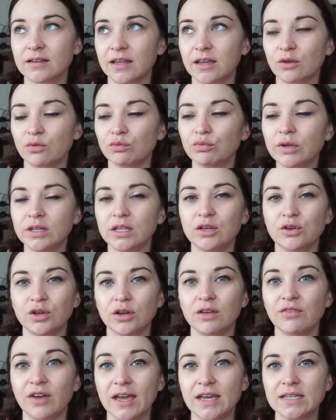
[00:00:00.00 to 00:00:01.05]
like really good
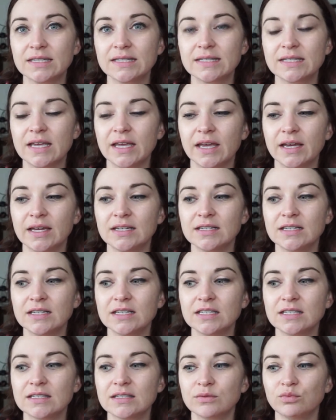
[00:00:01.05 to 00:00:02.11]
advice, and
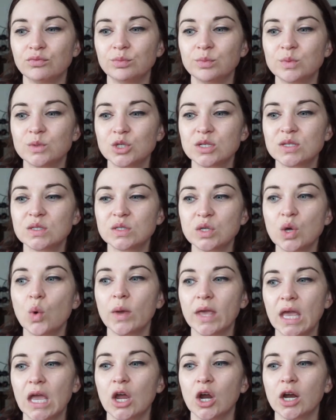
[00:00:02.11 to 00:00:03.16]
he's just so
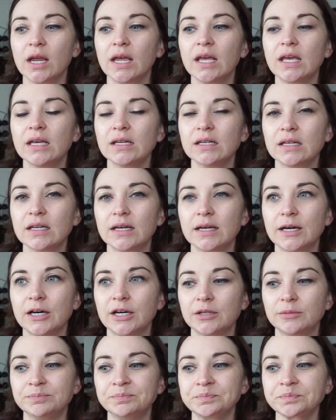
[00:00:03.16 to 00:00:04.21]
caring.
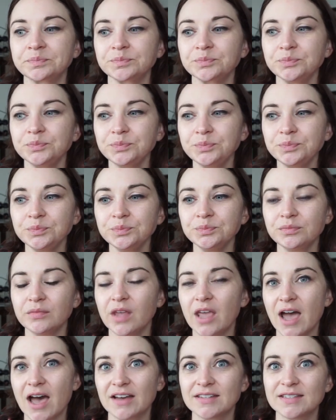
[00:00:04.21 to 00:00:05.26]

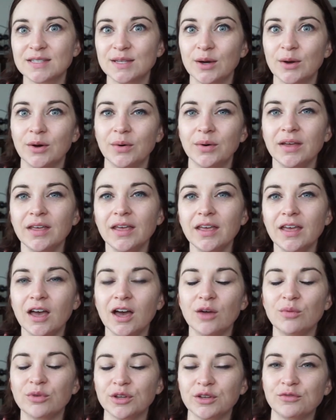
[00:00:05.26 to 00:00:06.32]
So
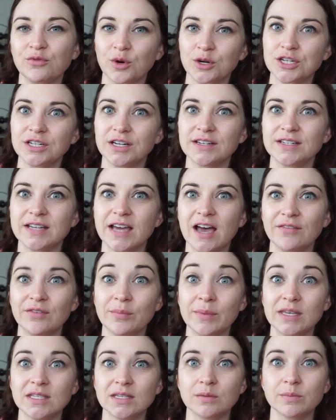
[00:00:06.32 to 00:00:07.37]
I'm really fortunate to have
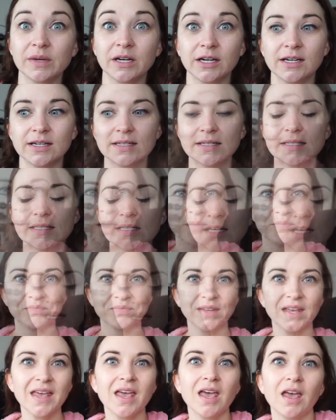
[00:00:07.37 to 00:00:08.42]
amazing parents.
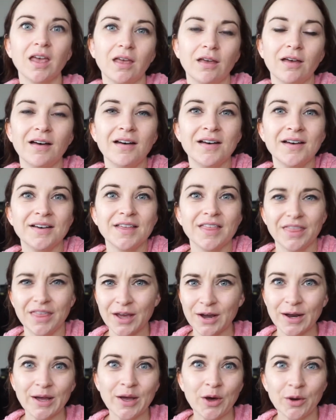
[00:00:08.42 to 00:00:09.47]
Okay.
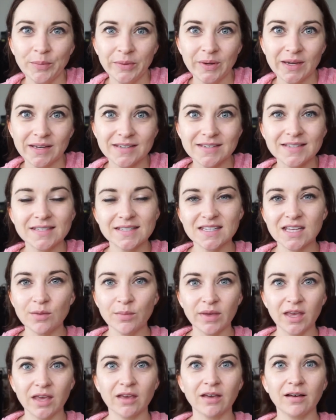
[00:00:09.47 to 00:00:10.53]
There, I hope you can see
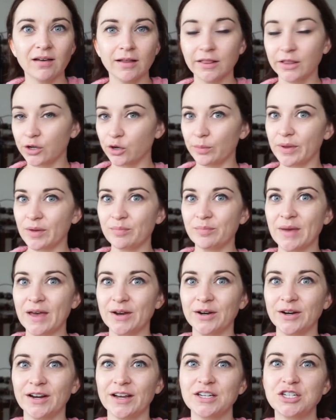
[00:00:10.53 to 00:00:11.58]
me a little bit
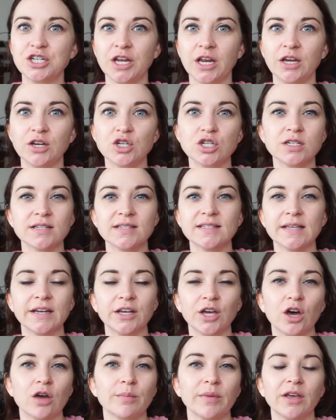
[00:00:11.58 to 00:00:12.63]
better. I changed a
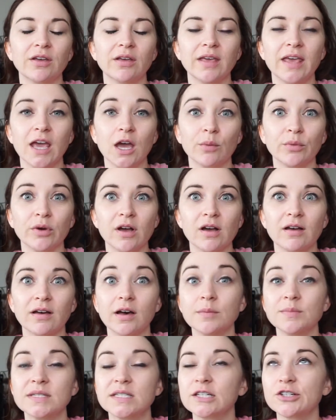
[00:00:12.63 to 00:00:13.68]
setting on my camera.
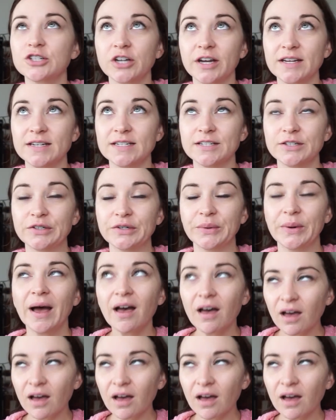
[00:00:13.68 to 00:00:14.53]
I'm still trying to